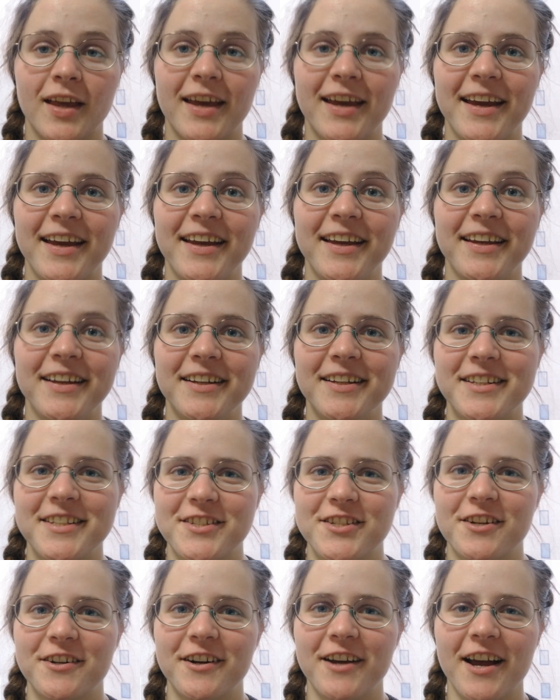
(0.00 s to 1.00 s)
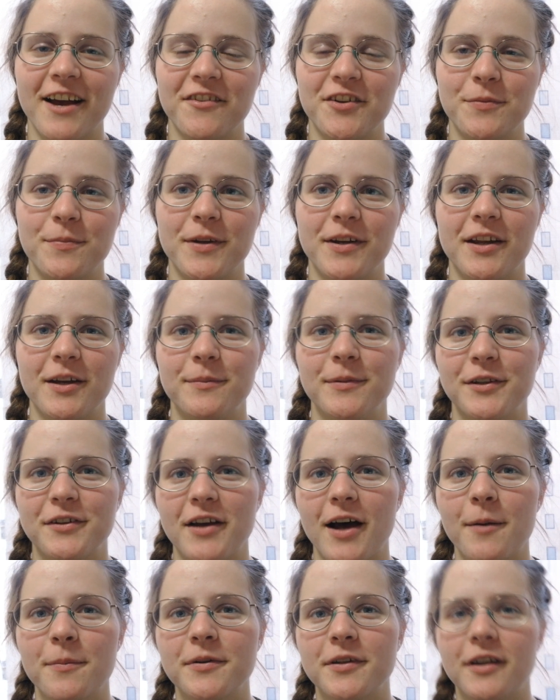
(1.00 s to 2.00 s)
Hey, sorry I haven't been able to
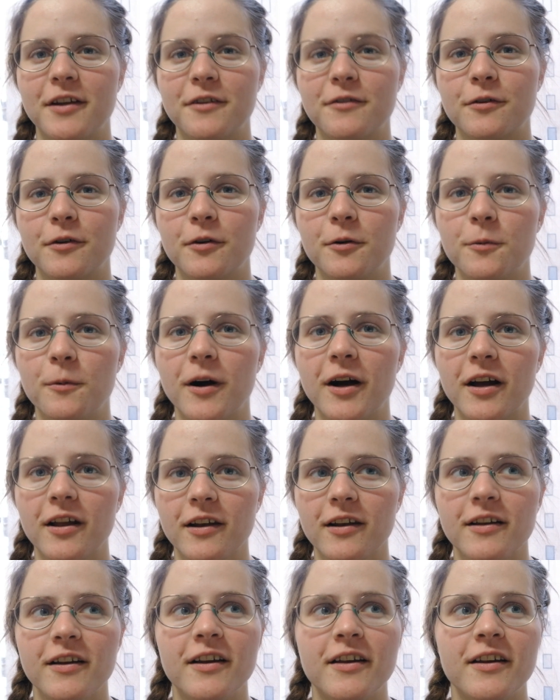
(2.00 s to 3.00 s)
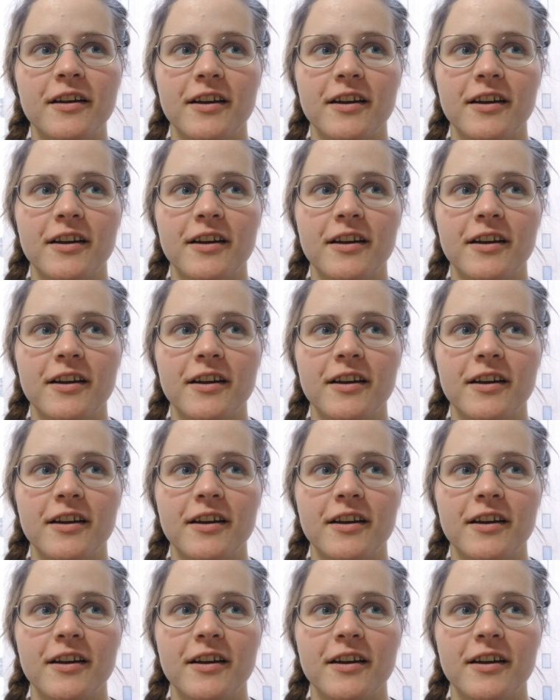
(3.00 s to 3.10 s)
update for a while.